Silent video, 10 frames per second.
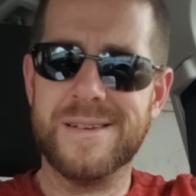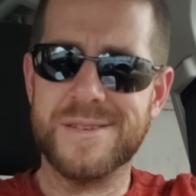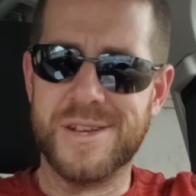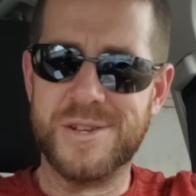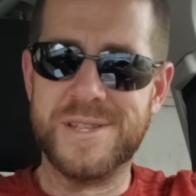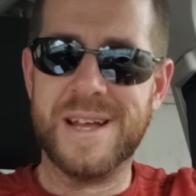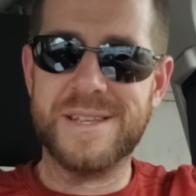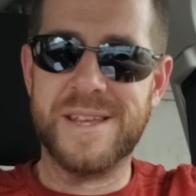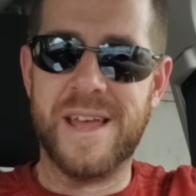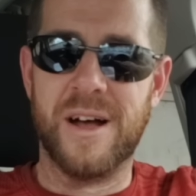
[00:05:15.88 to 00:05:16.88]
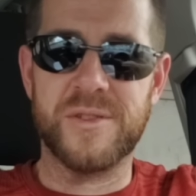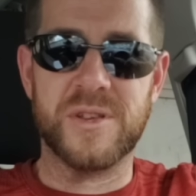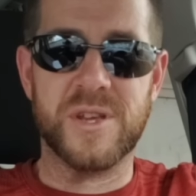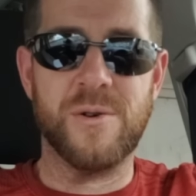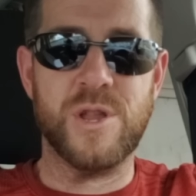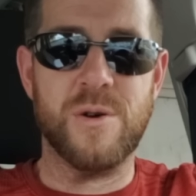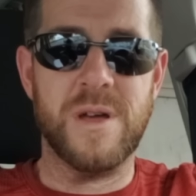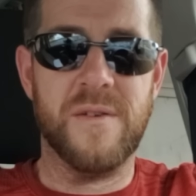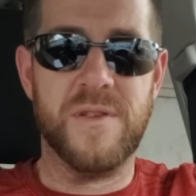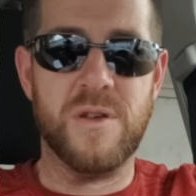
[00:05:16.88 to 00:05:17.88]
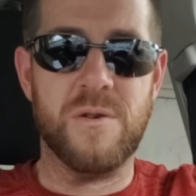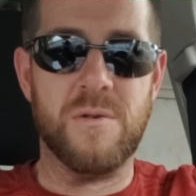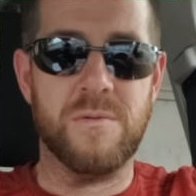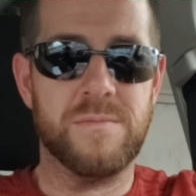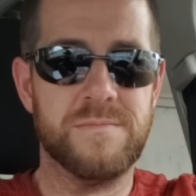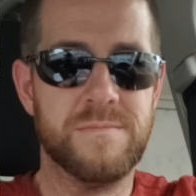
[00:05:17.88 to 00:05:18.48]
So she's not saying I'll disown you if you,